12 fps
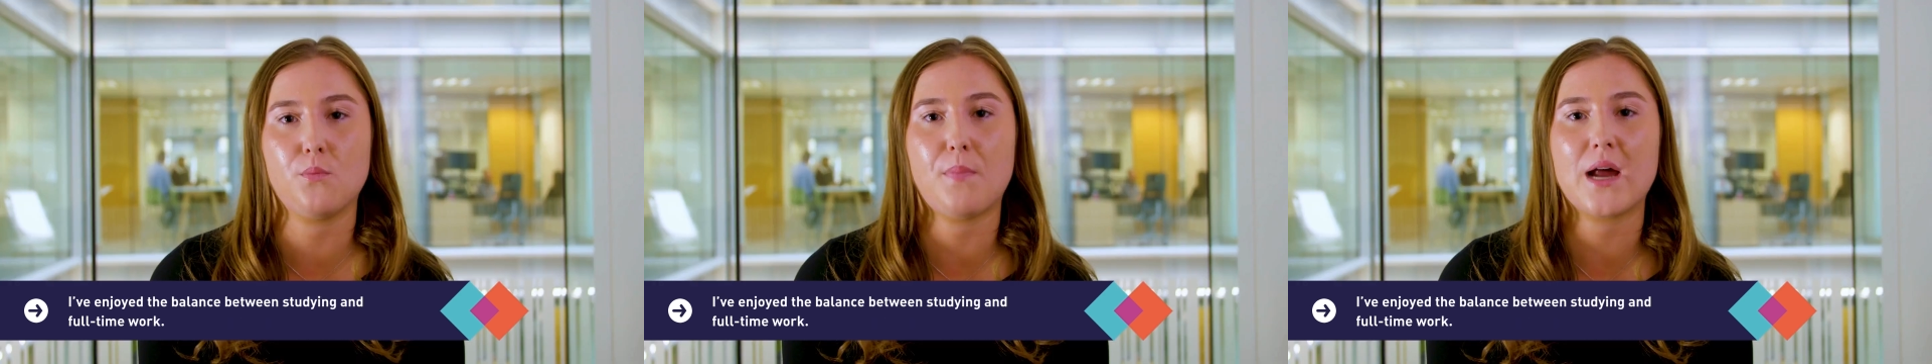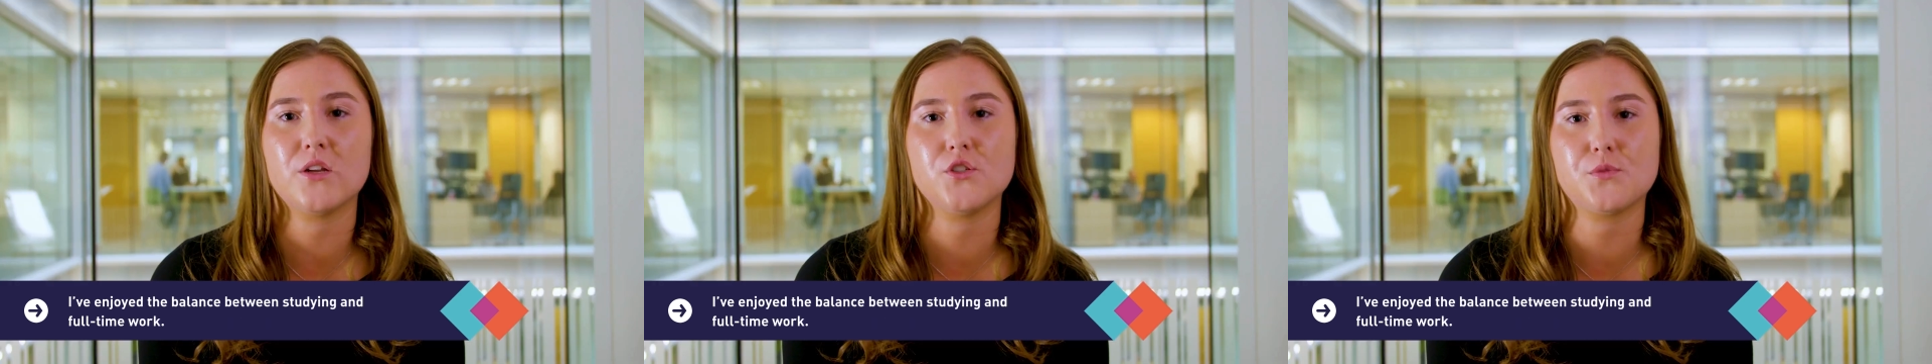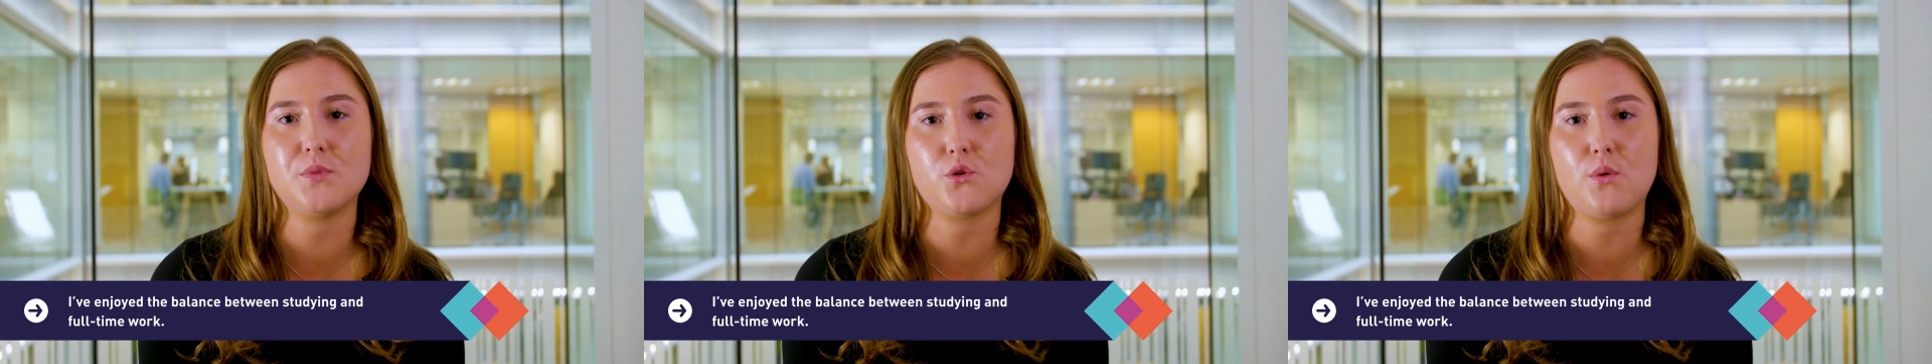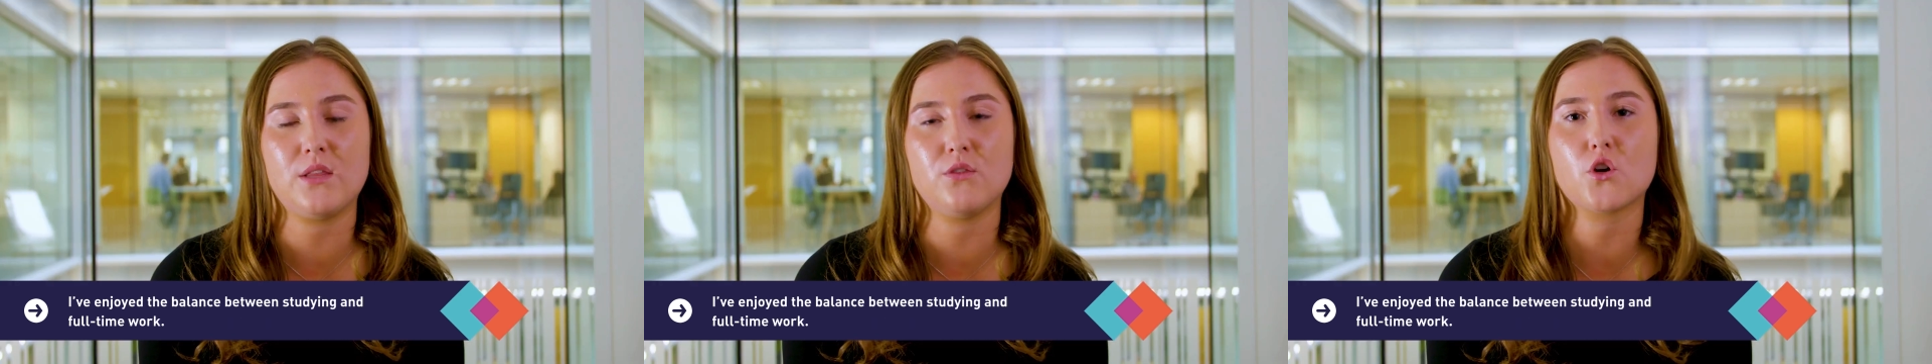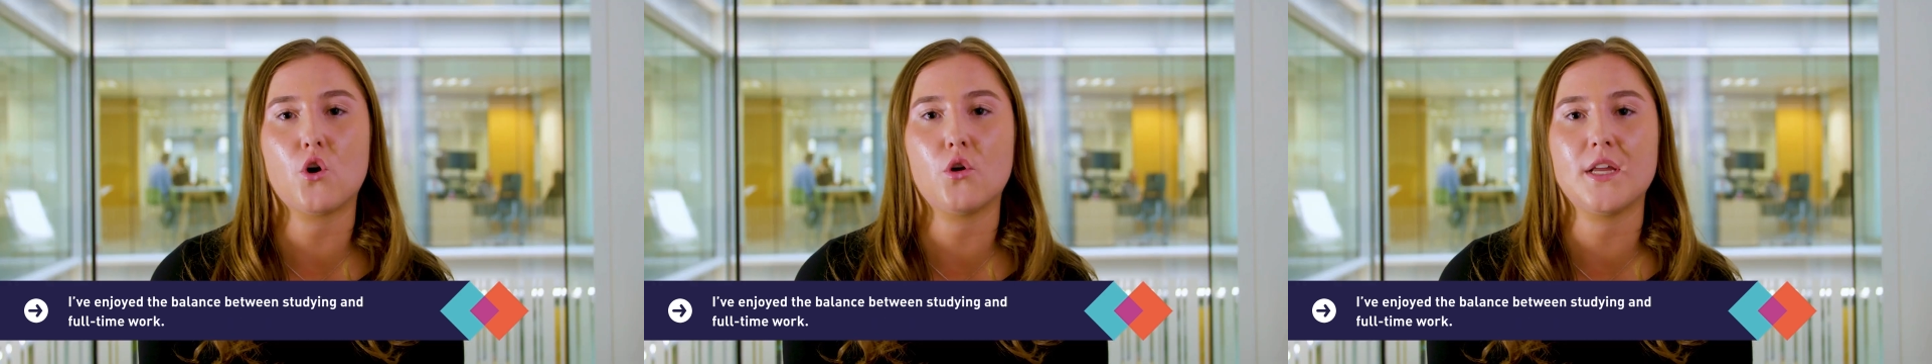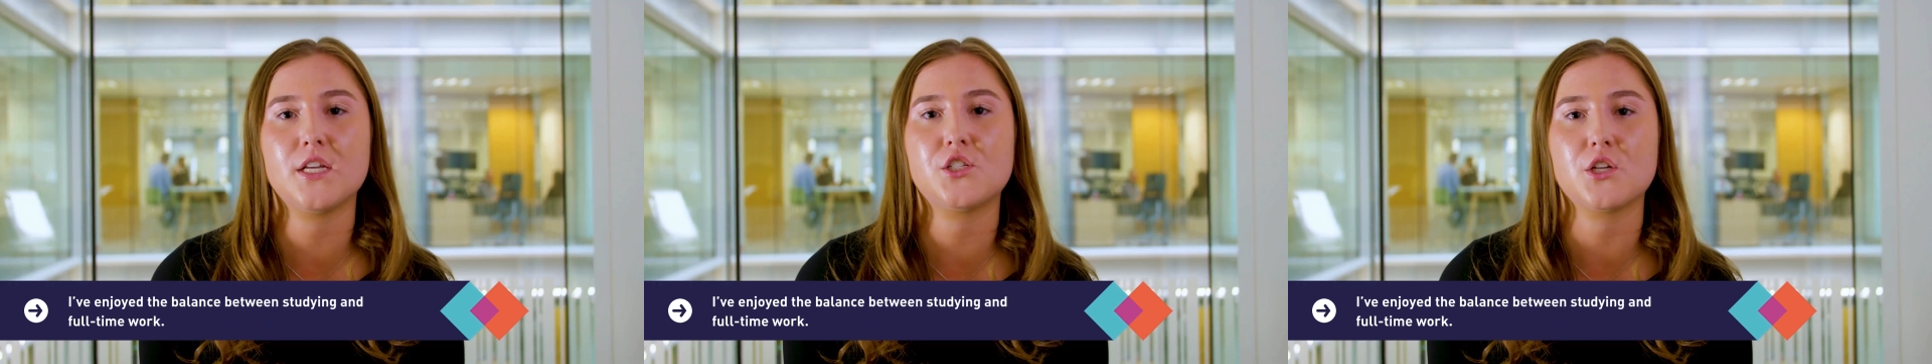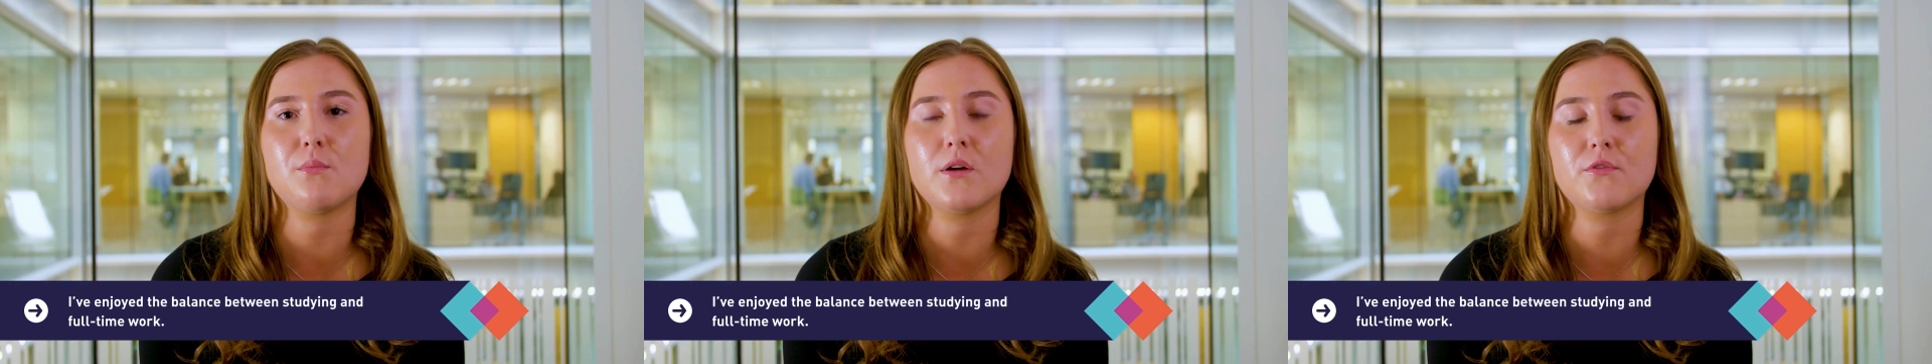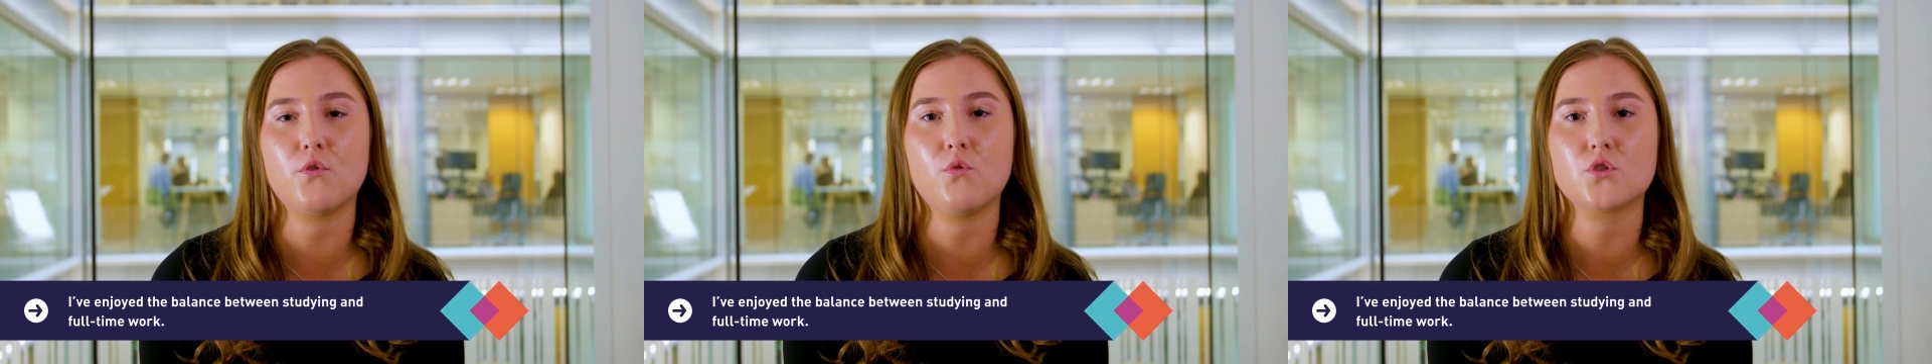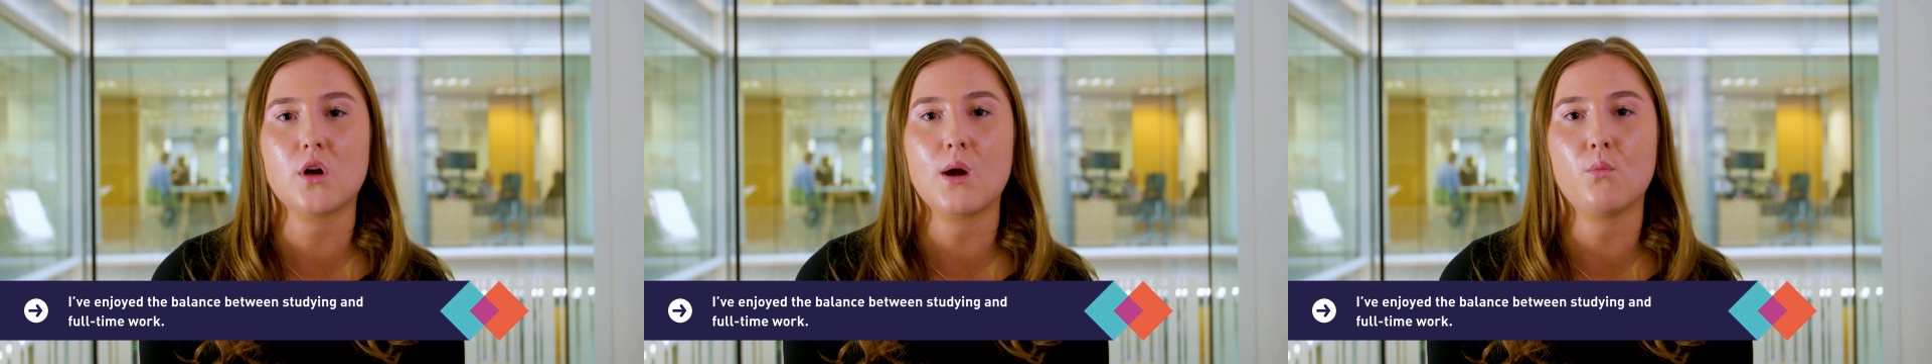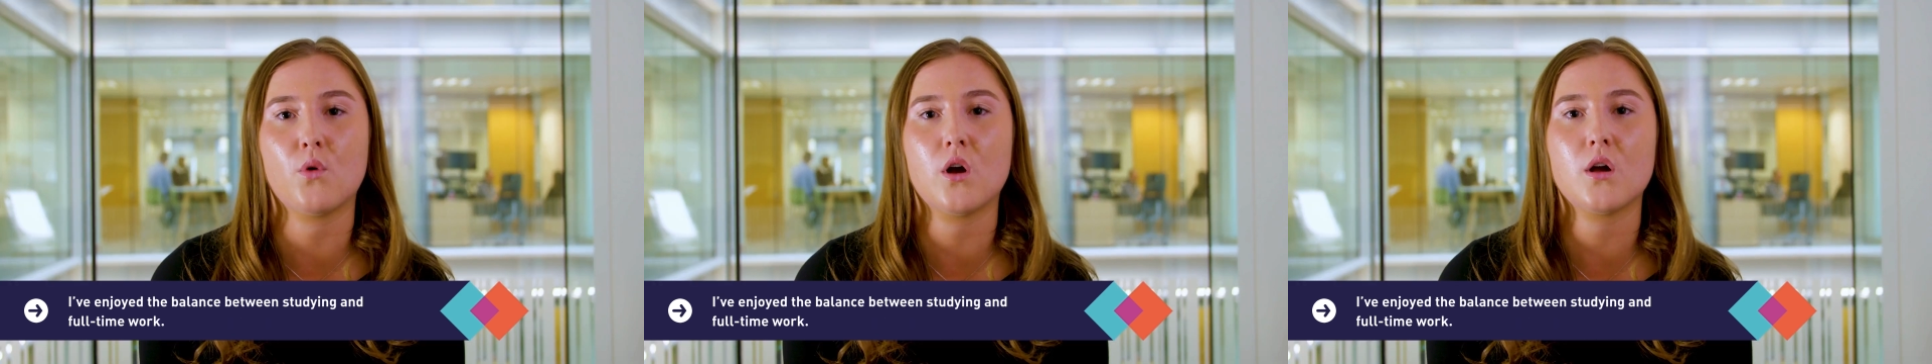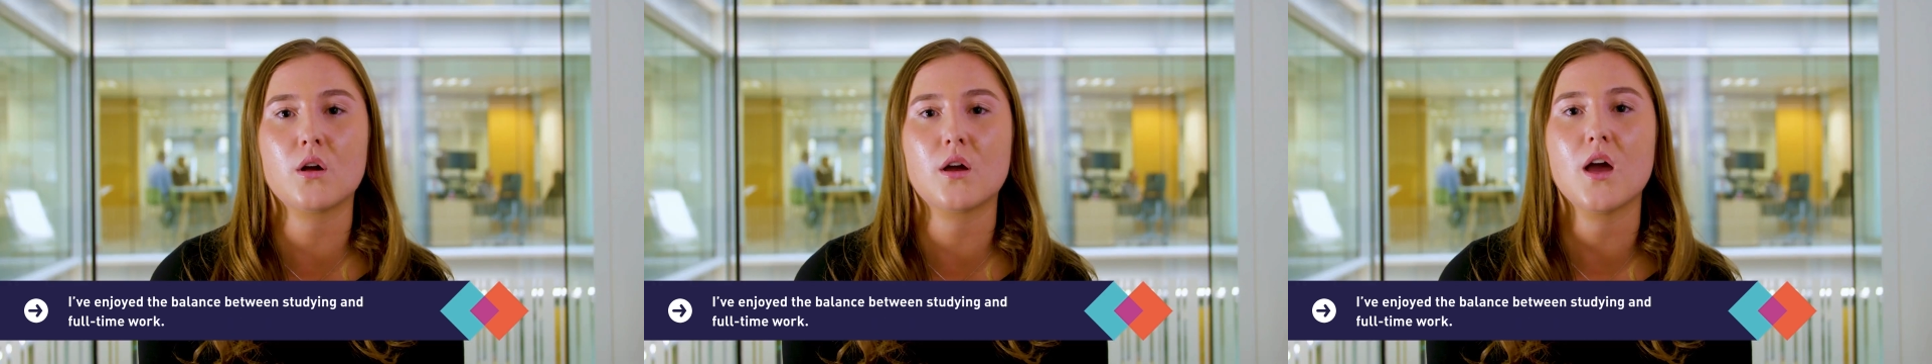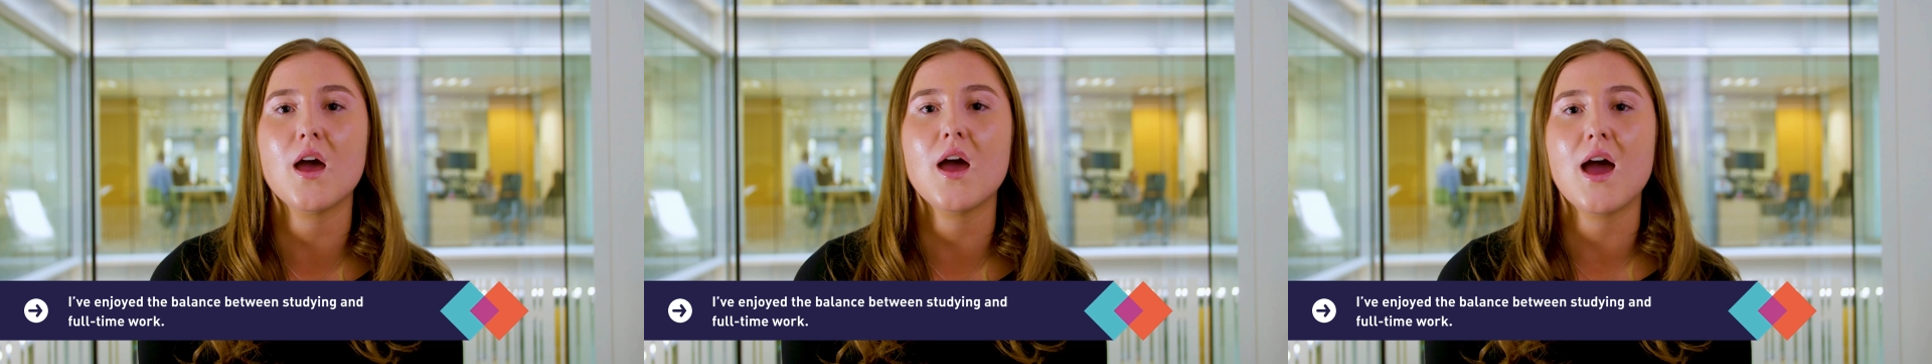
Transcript: balance between the college and my full-time work,